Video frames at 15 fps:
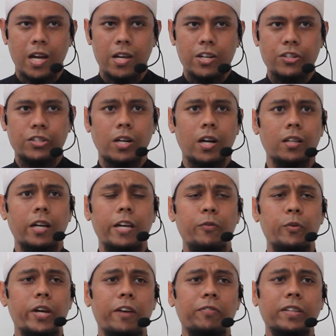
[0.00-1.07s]
Inshallah,
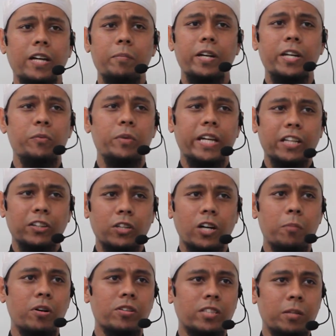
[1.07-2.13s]
if you have time, we can talk
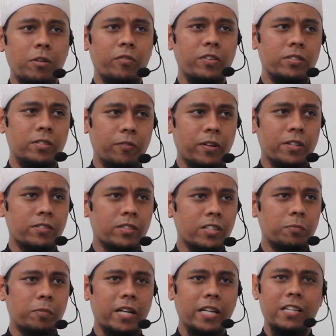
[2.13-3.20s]
about some of these
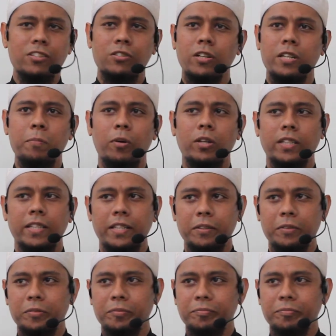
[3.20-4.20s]
differences, but it is not important now.